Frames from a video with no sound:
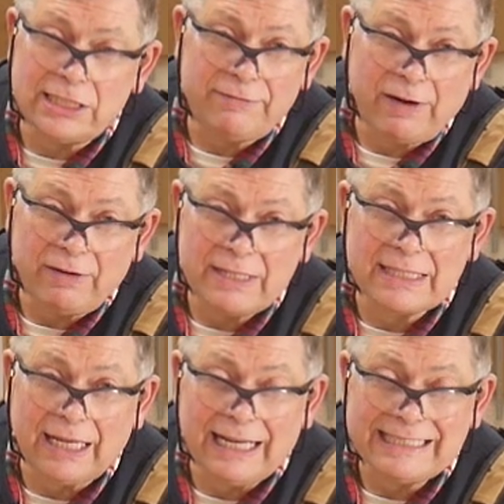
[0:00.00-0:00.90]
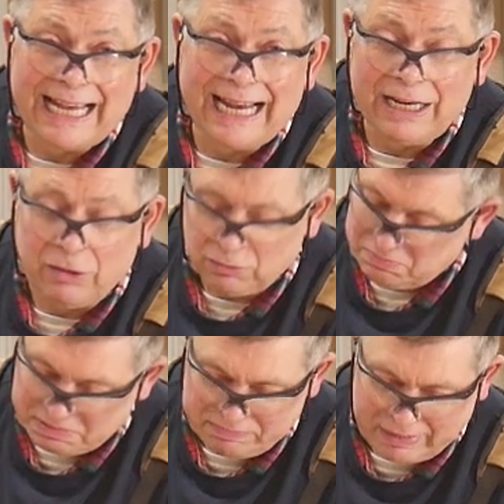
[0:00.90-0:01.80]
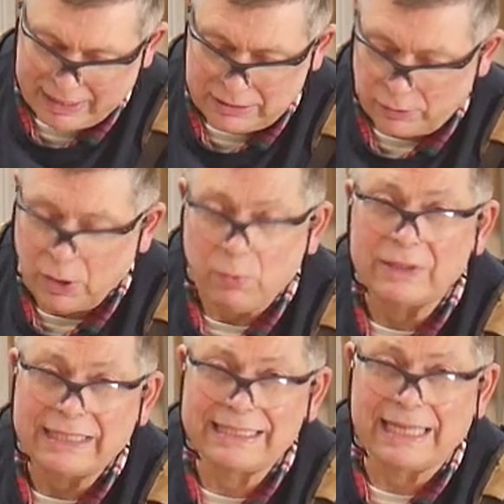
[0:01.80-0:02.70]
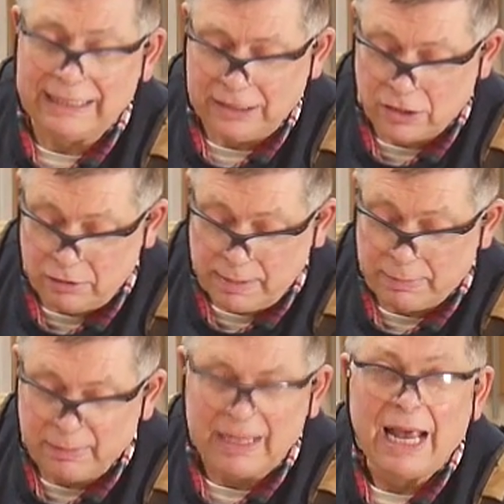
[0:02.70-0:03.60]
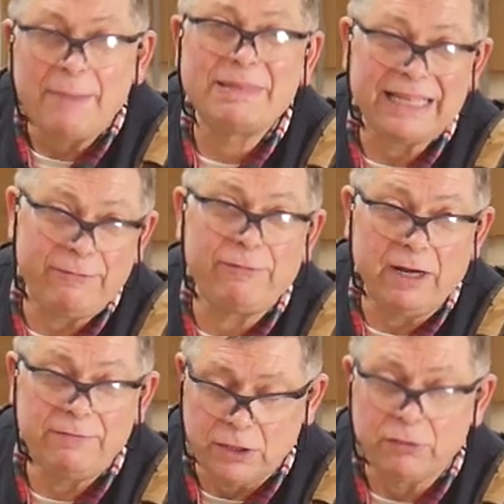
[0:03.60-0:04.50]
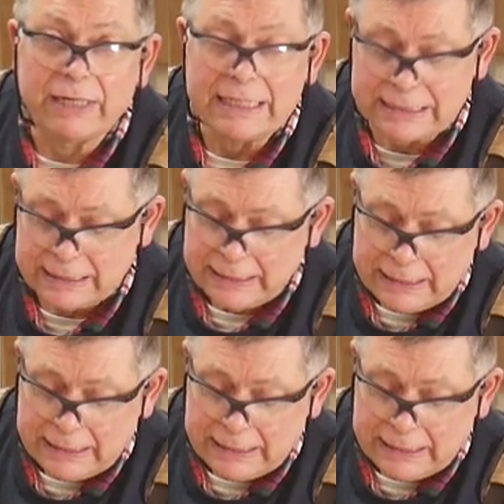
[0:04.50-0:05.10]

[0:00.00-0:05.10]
at a very slight angle. I don't know what exactly, I can't remember, but say 5 degrees.